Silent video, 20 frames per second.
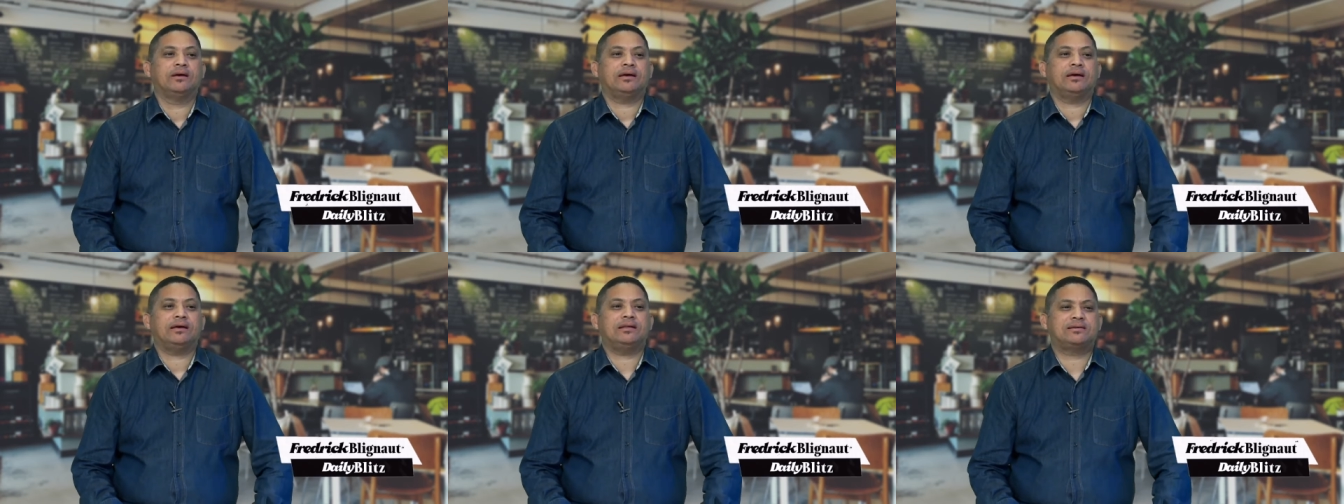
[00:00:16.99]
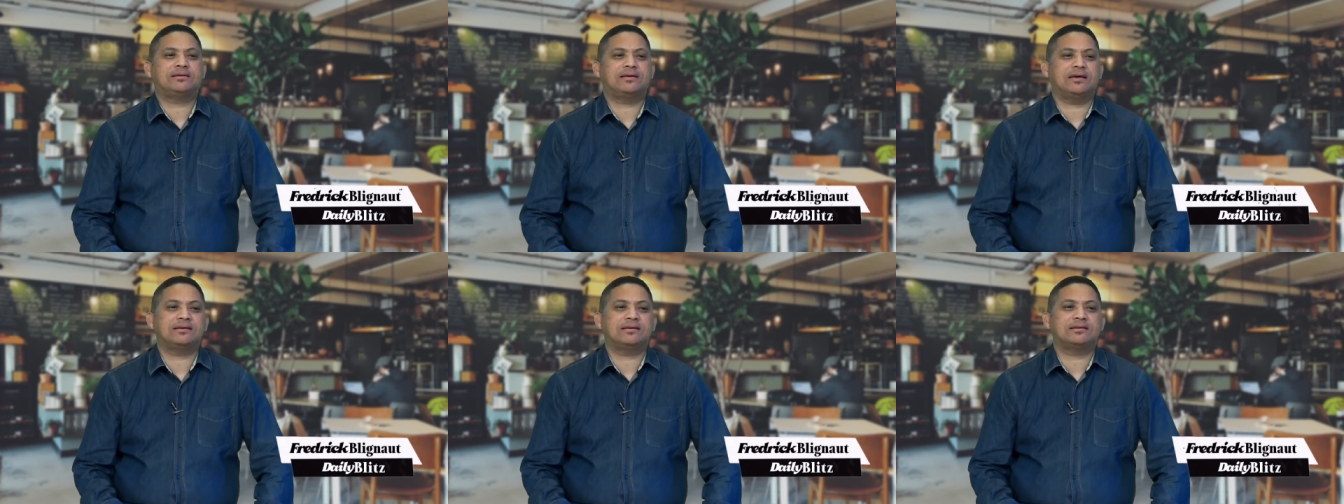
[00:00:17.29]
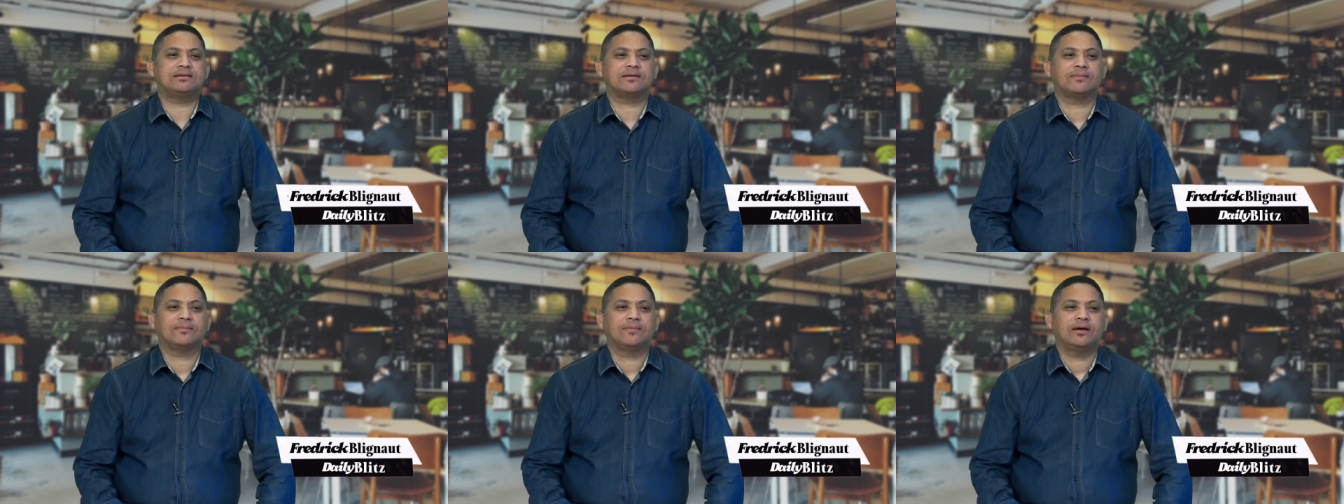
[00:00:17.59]
It
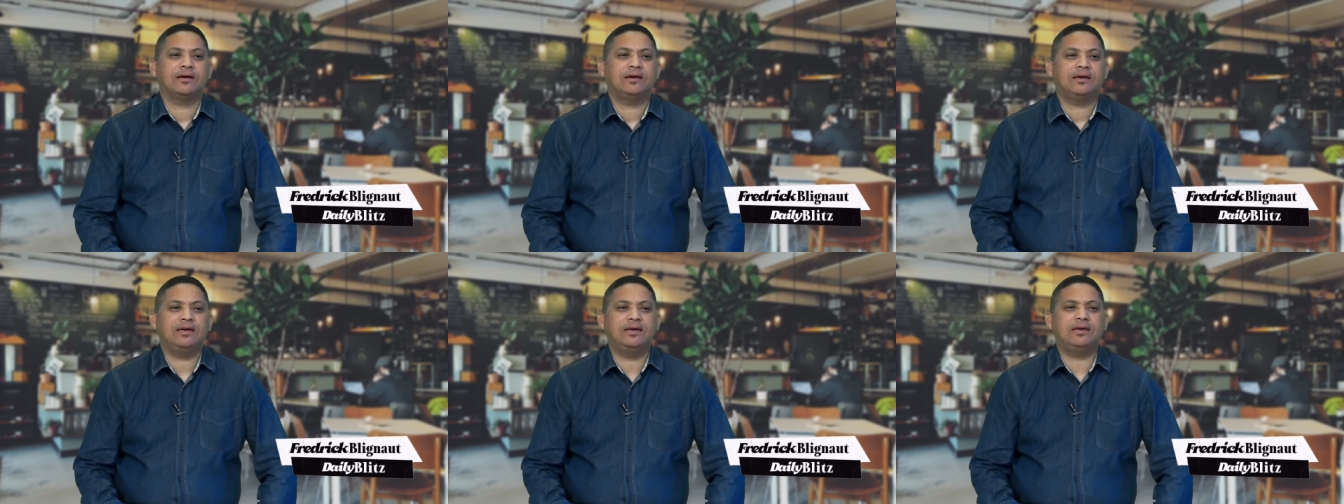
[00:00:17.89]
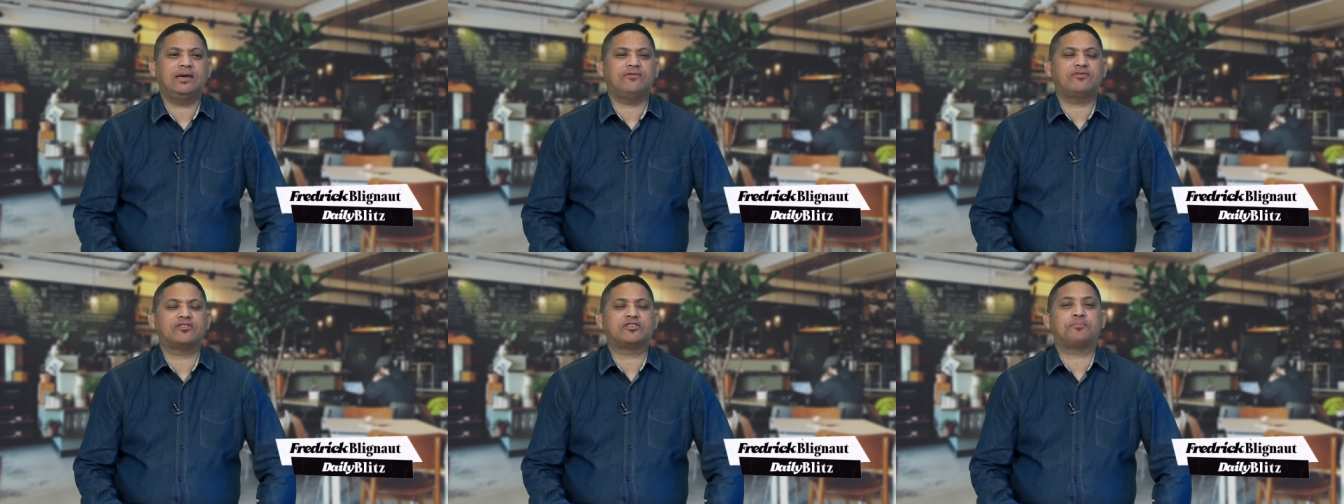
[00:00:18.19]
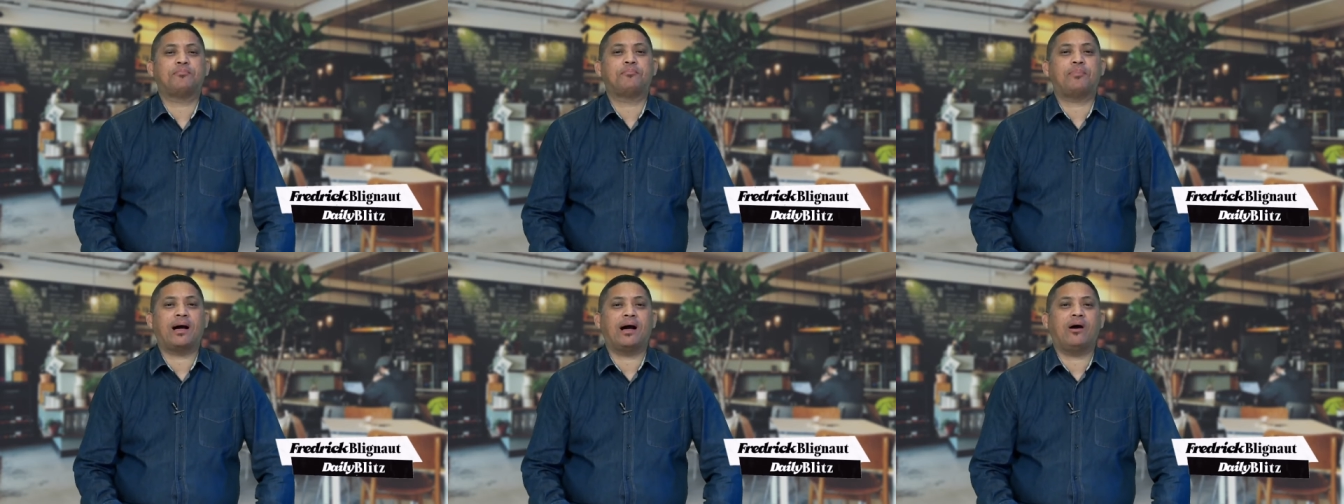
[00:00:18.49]
says, He gives
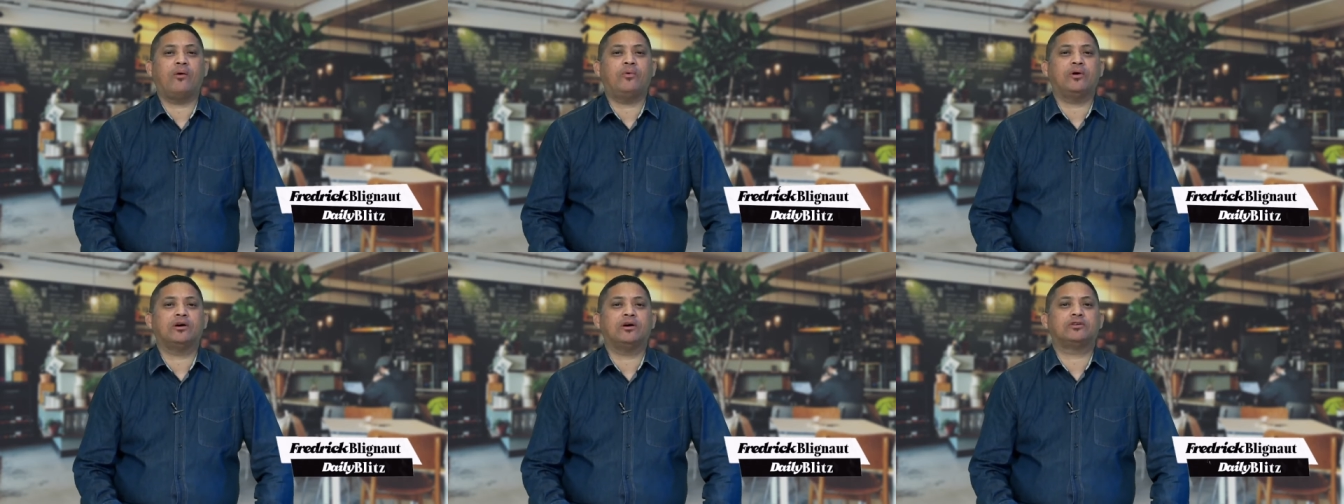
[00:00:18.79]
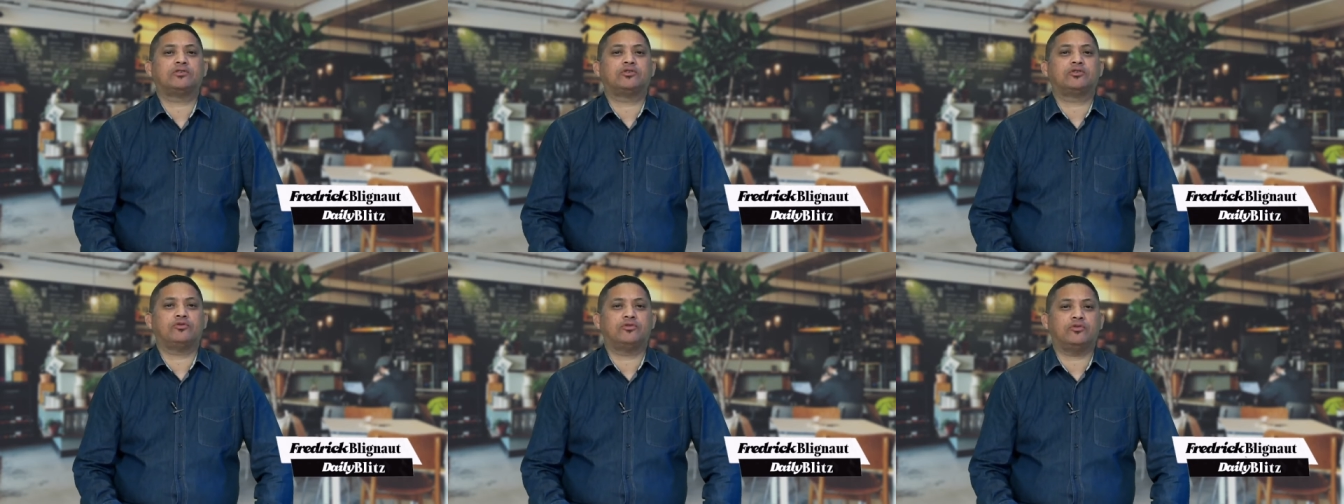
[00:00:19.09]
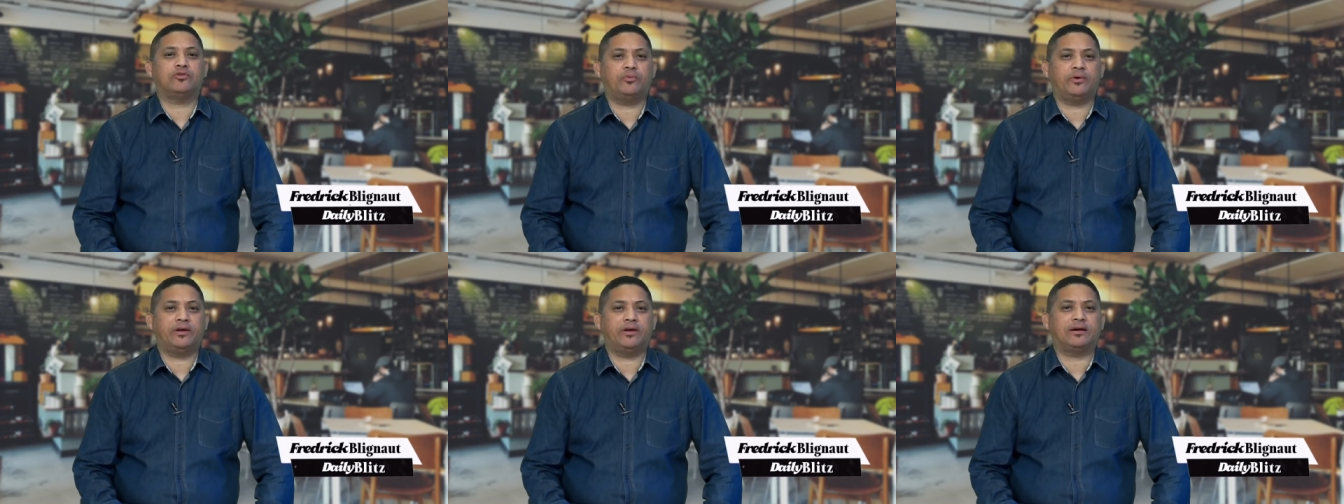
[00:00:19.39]
power to
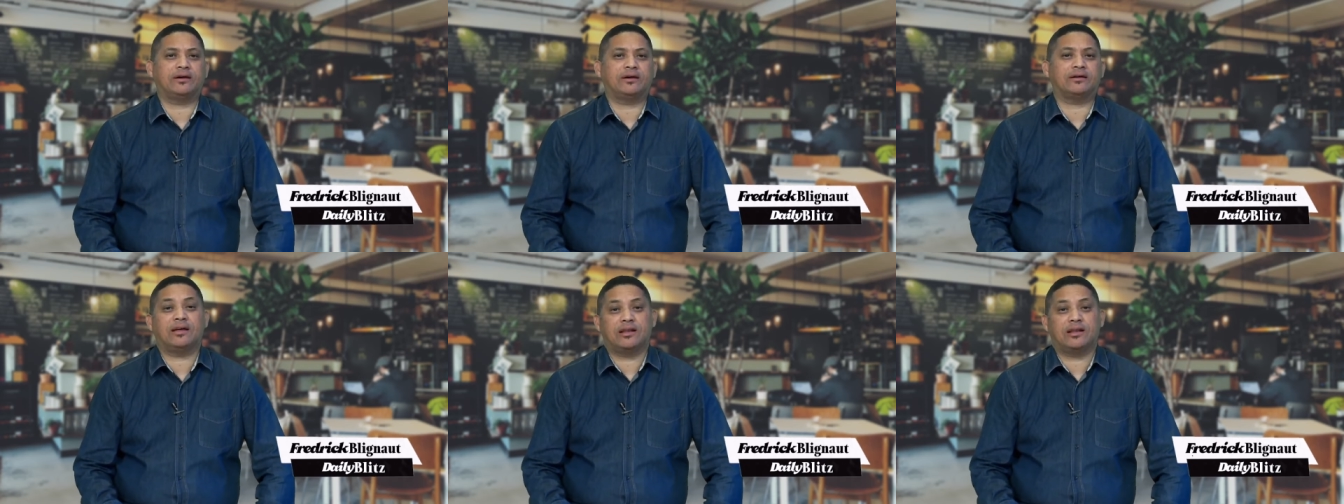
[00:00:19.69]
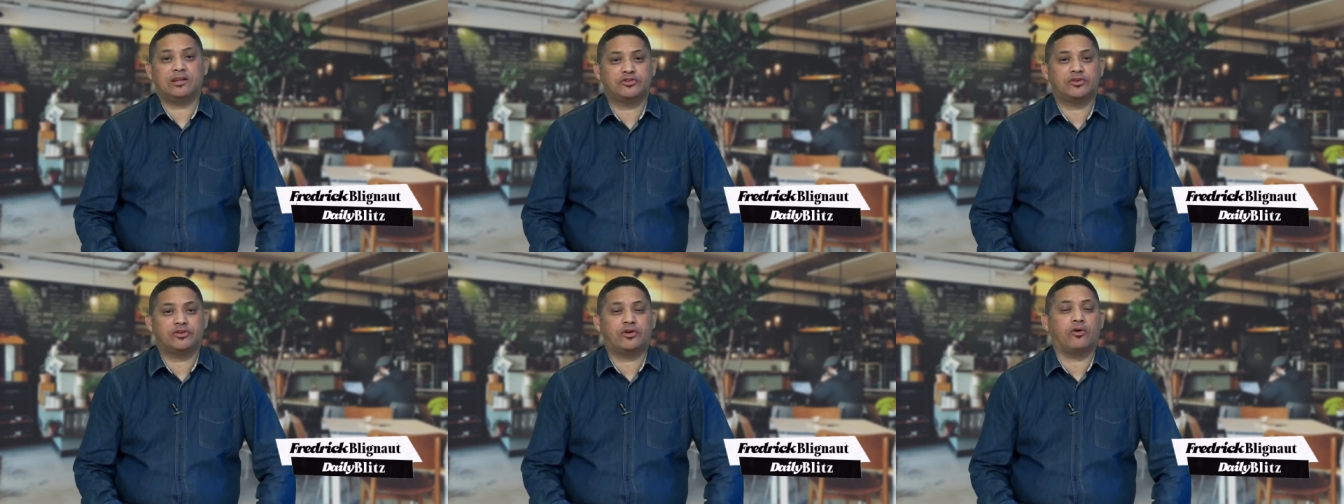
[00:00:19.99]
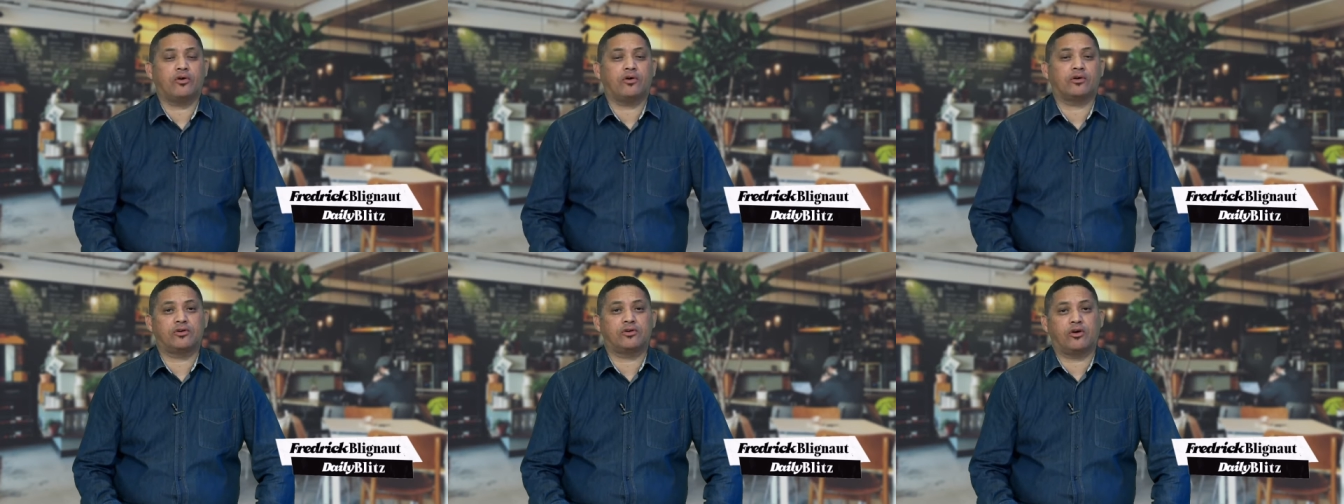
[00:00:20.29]
the weak, that is
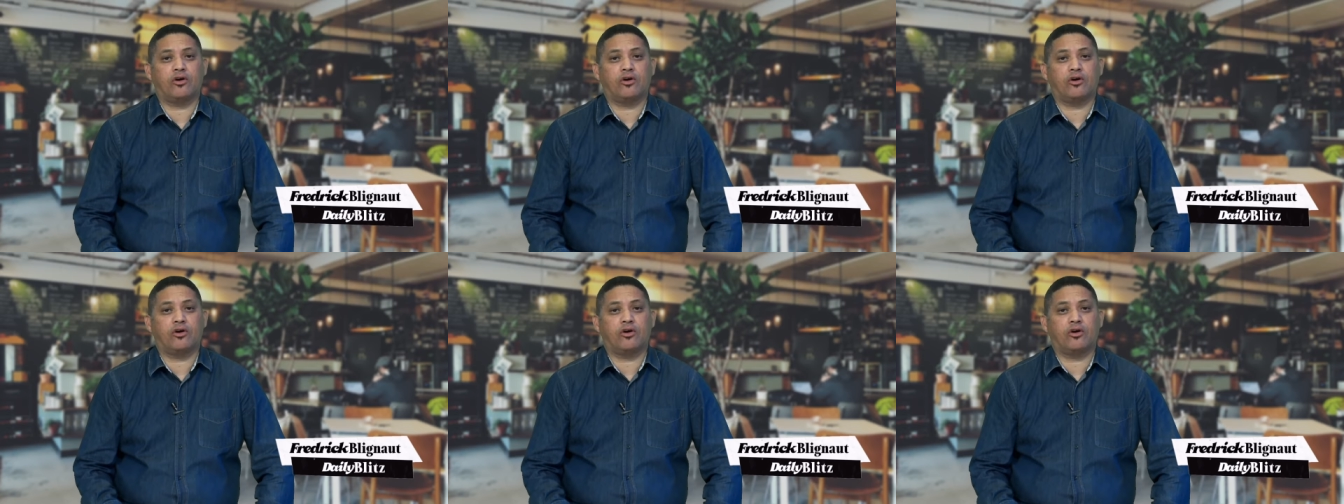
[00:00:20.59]
God.